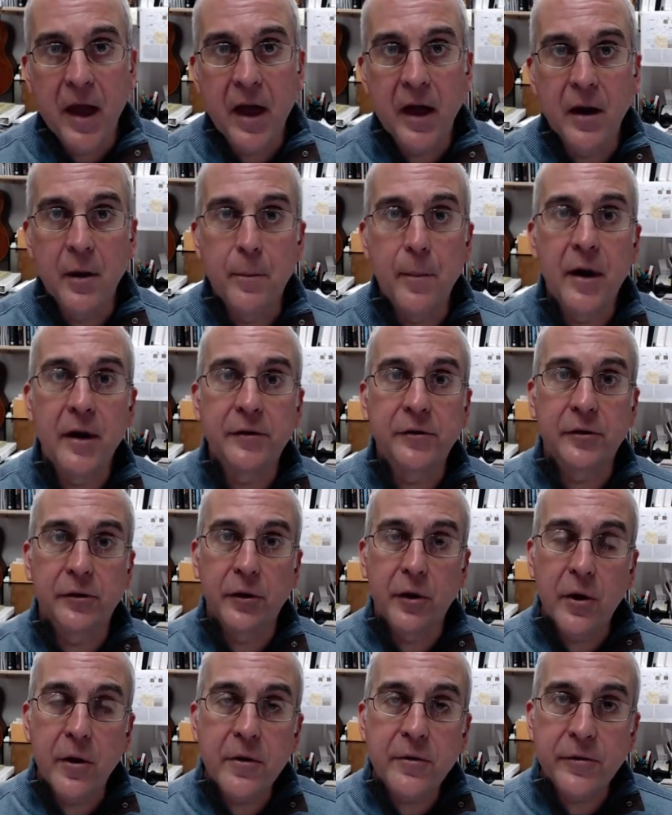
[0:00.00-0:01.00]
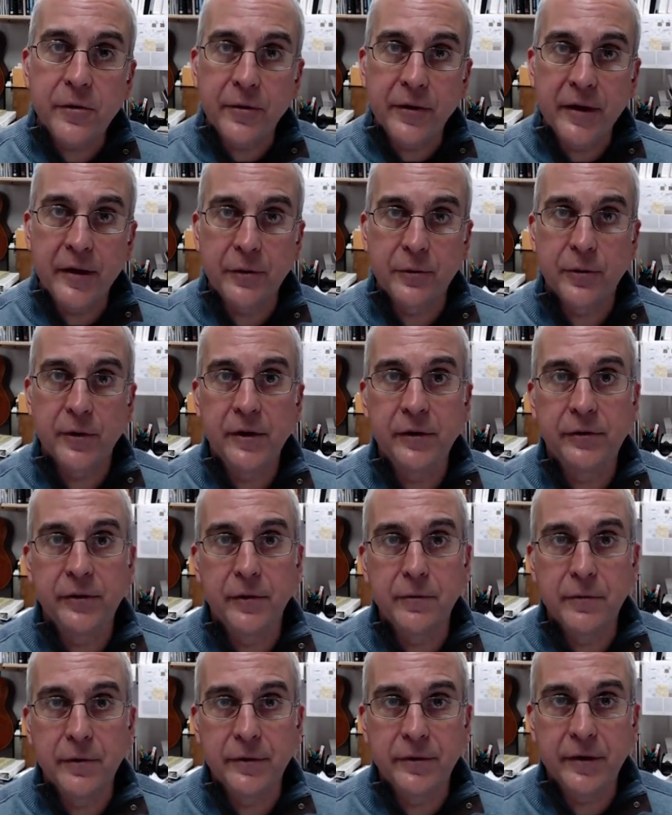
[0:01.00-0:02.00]
and a much larger
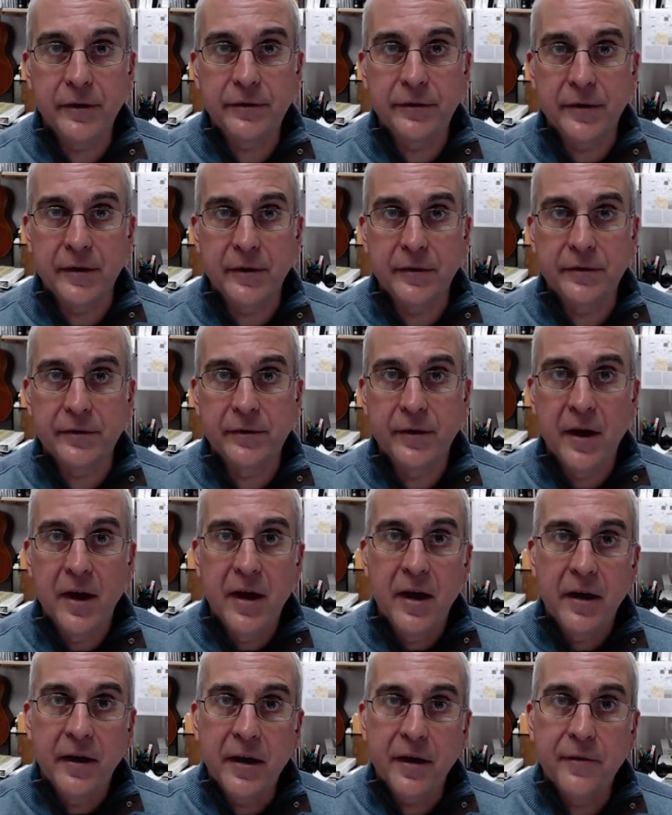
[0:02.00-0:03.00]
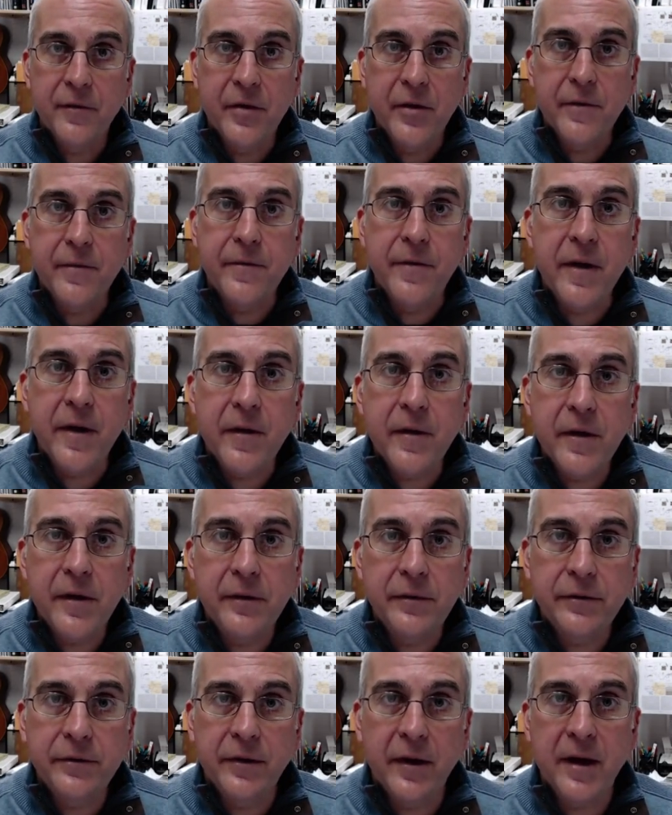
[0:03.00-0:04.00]
increase in resistance given the
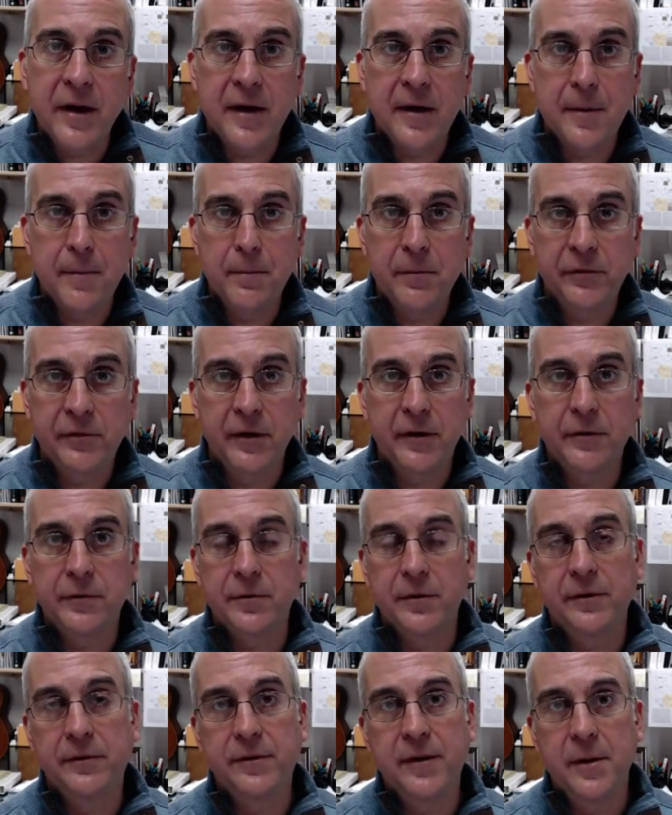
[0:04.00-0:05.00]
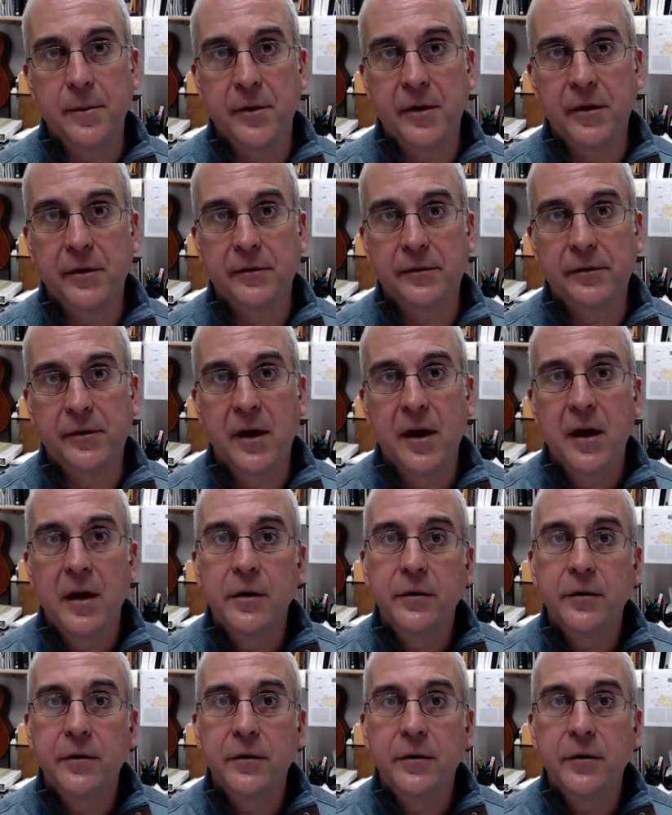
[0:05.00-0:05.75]
very same sensory stimulus.